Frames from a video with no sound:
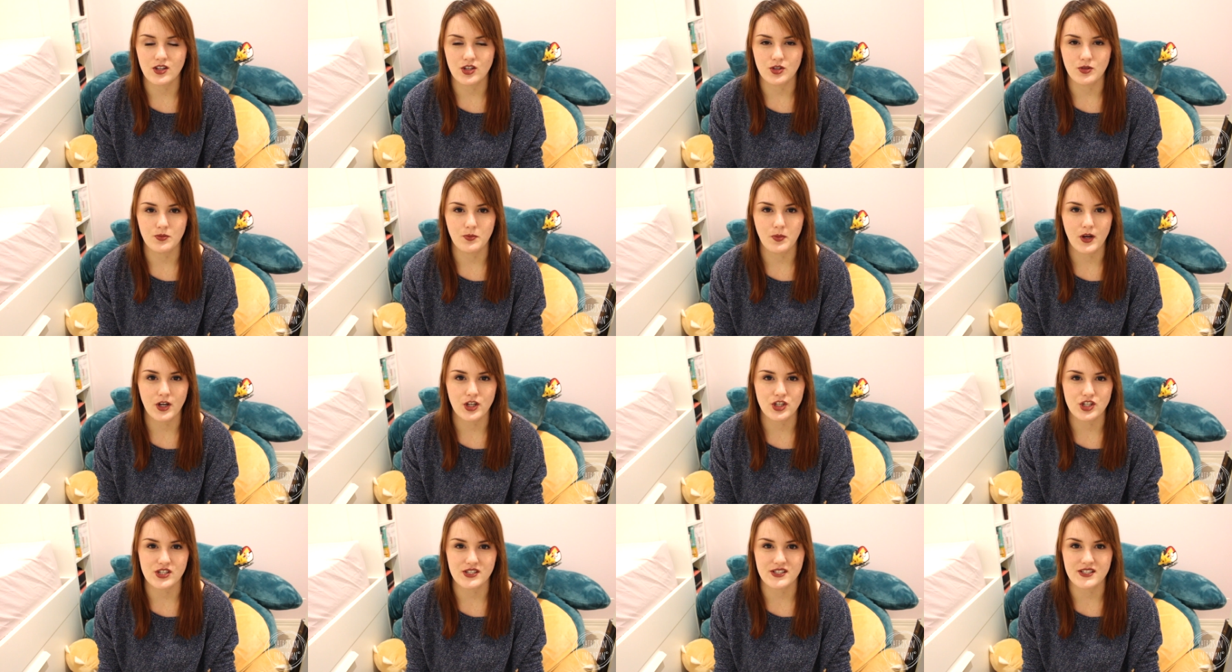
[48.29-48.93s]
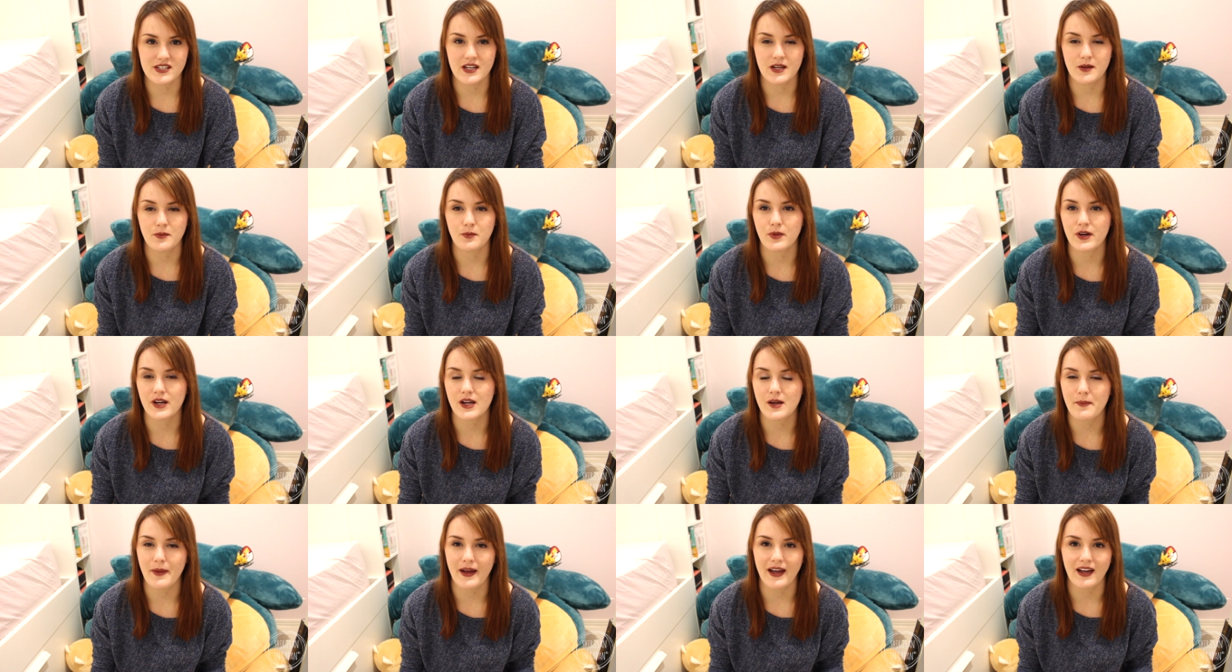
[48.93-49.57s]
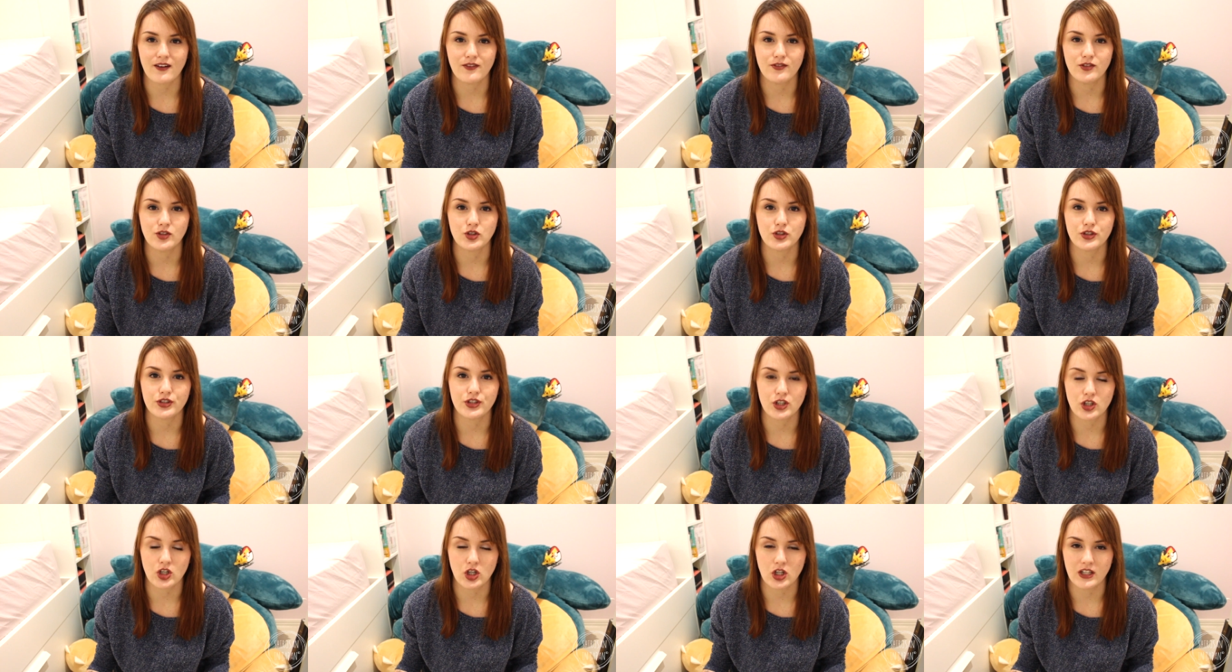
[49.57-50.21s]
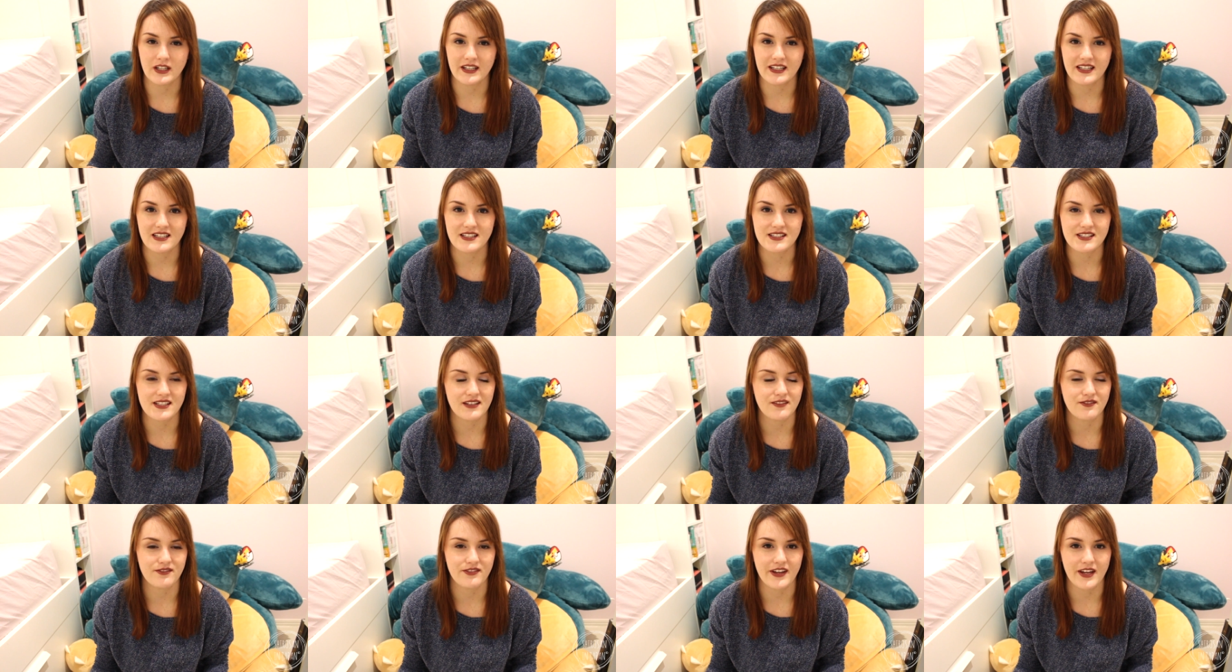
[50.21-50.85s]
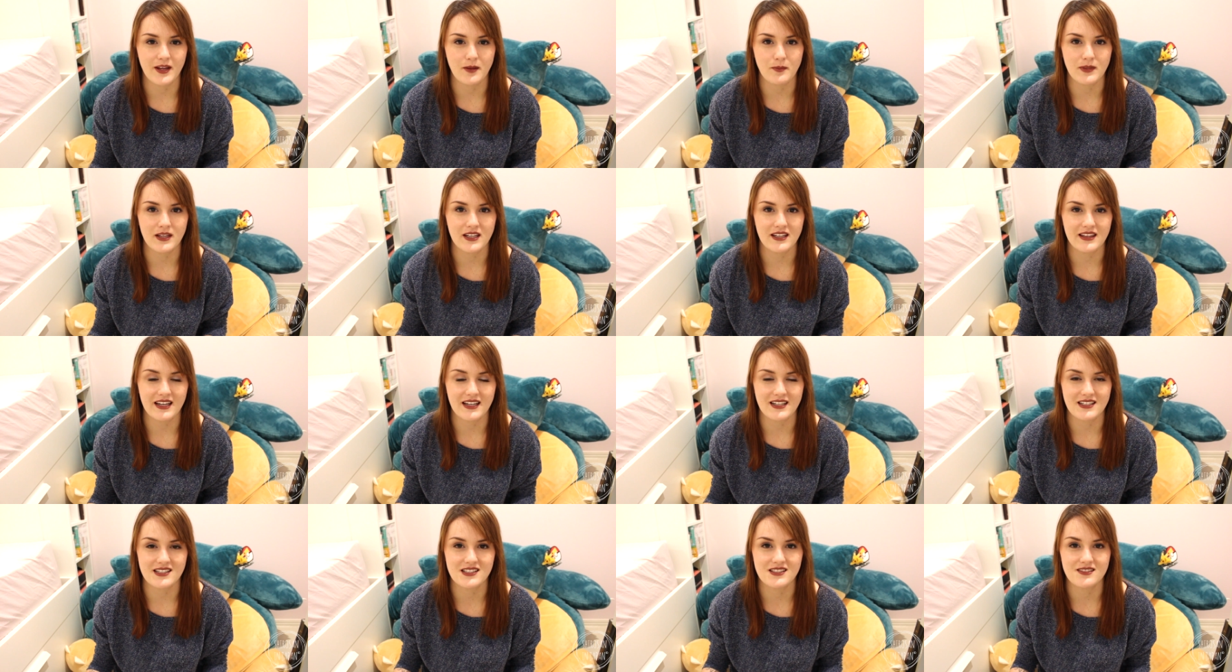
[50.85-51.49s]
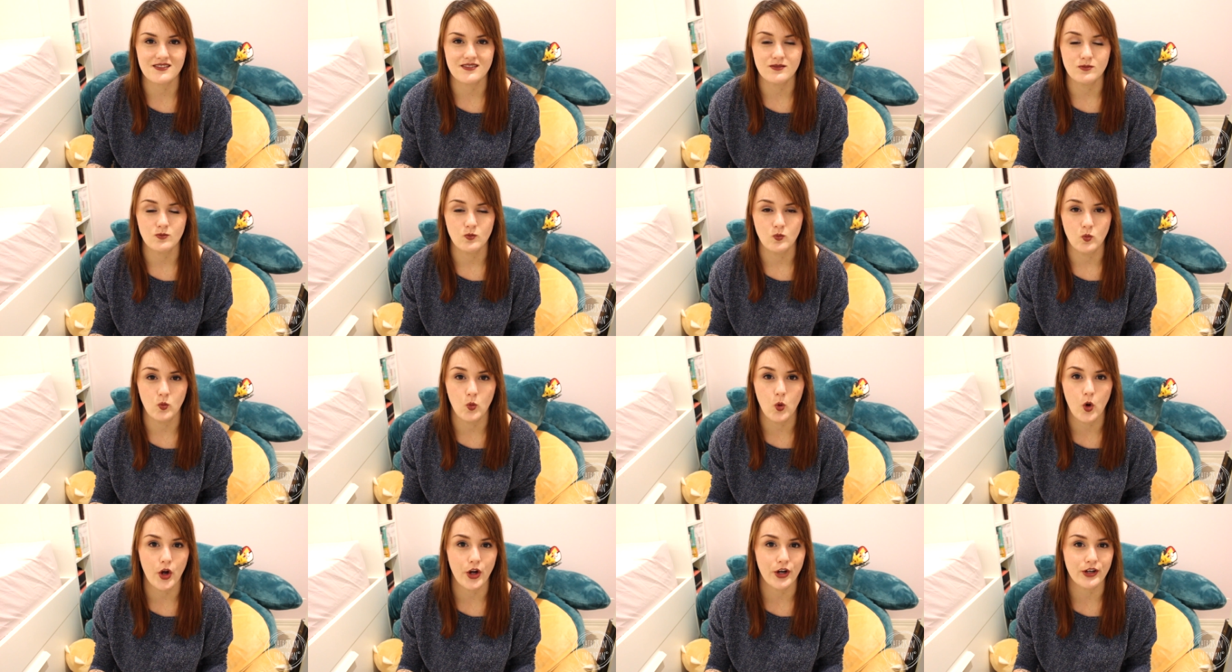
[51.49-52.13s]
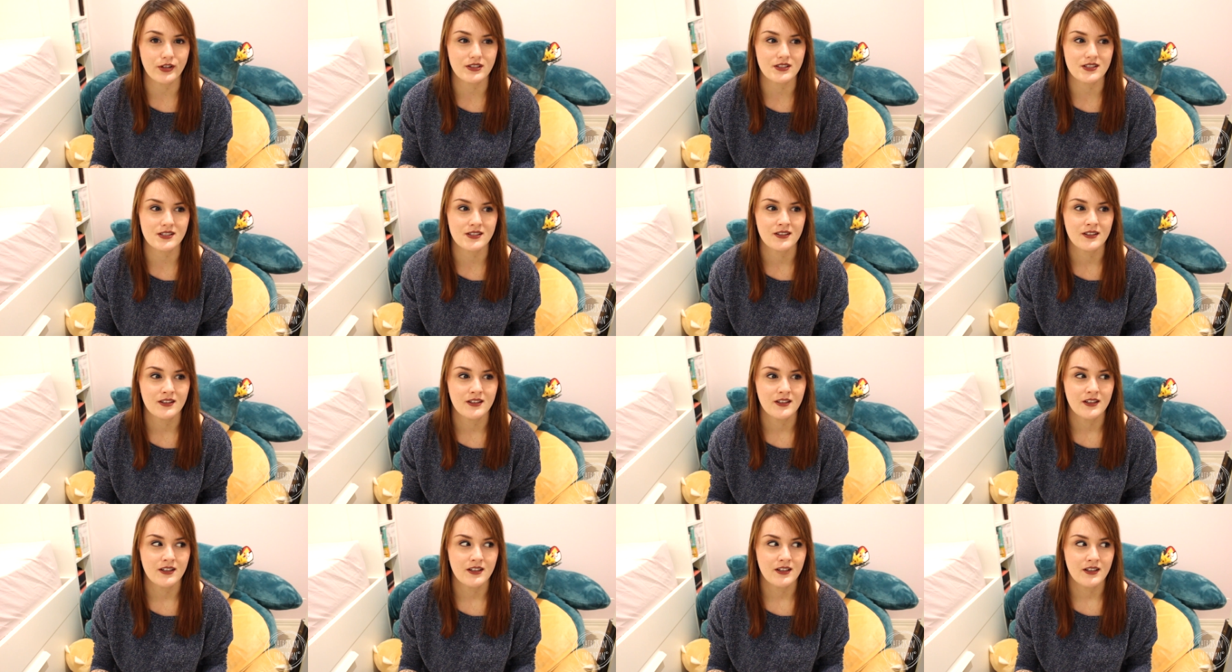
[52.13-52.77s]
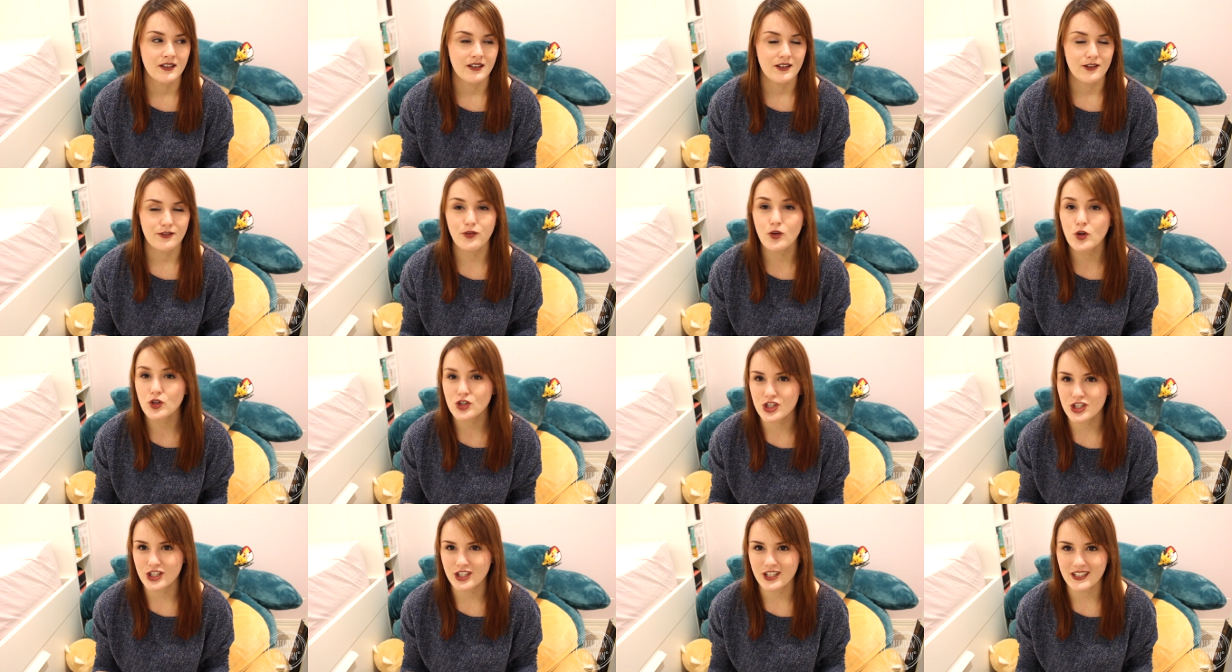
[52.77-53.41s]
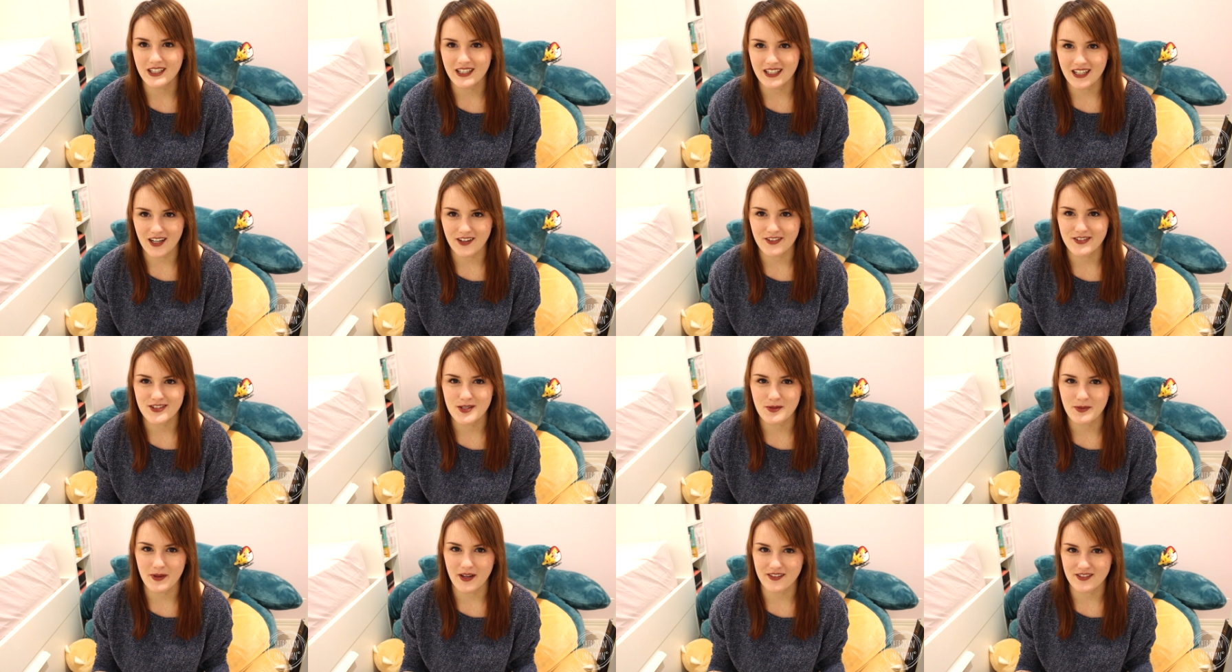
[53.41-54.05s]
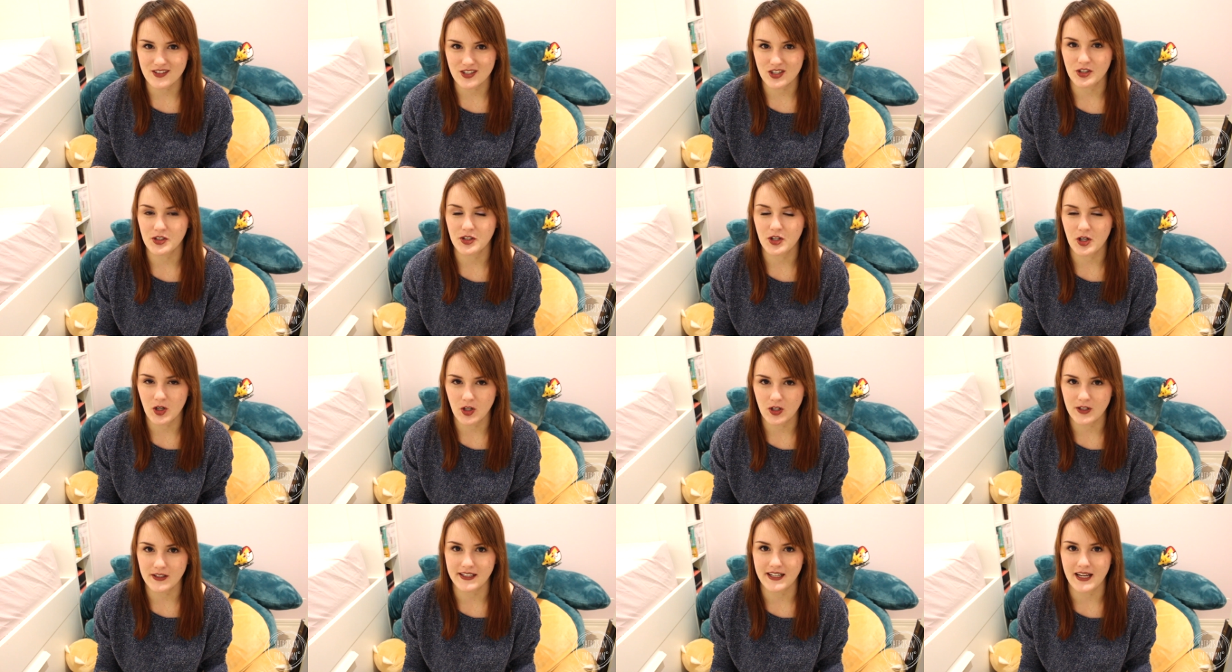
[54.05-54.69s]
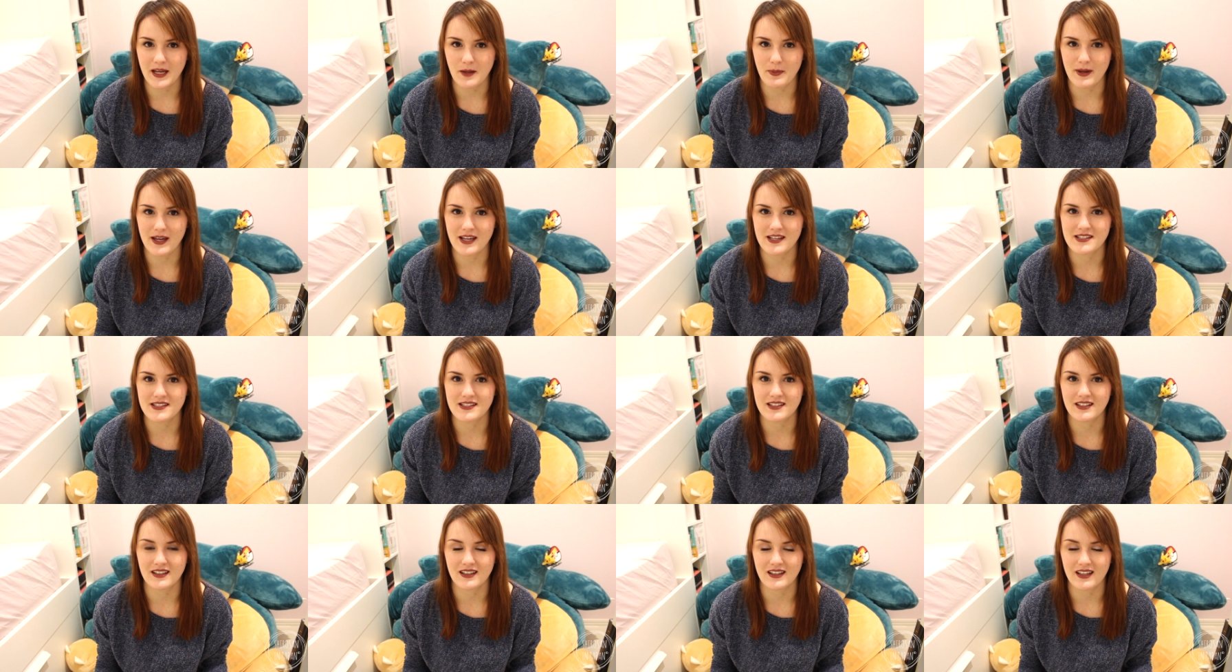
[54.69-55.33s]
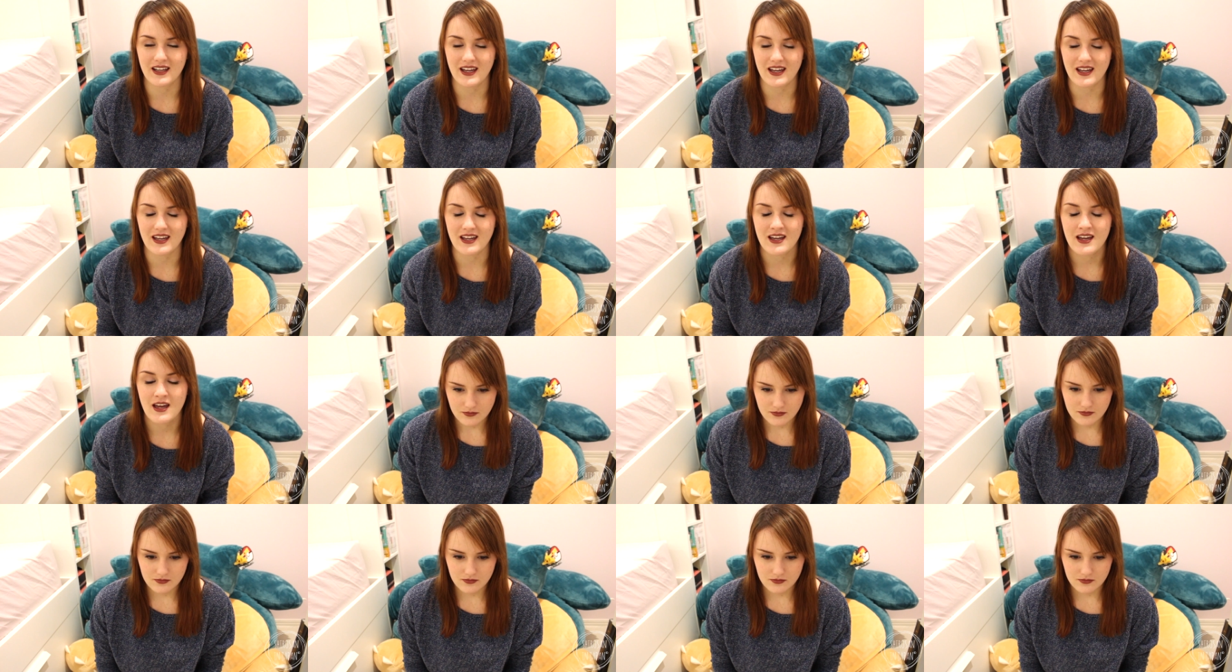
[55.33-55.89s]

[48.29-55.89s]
You purchase it and bring it back for your colleagues and family that weren't fortunate enough to be able to go on holiday basically.